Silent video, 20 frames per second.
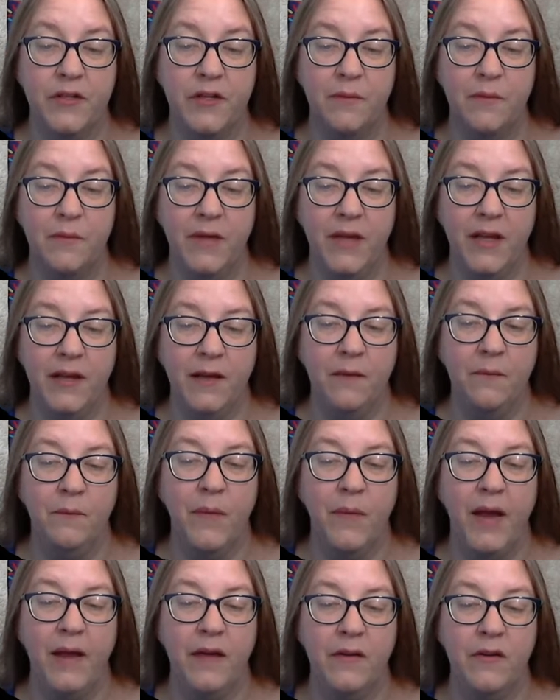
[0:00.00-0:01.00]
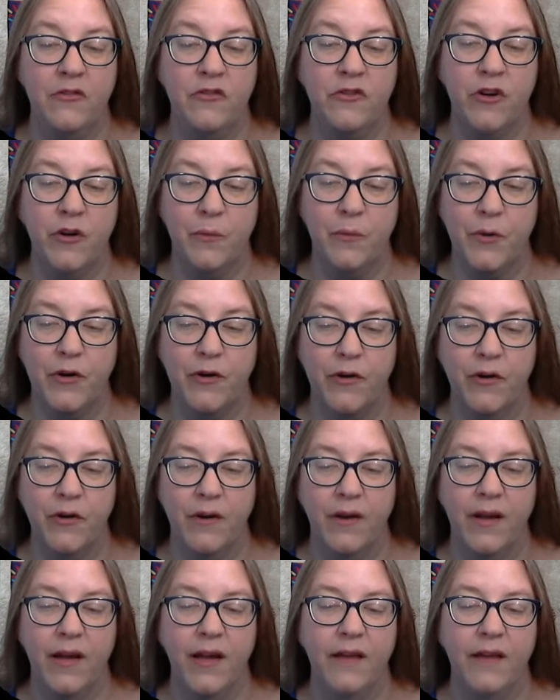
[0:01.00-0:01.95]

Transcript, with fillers: to me by an interpreter,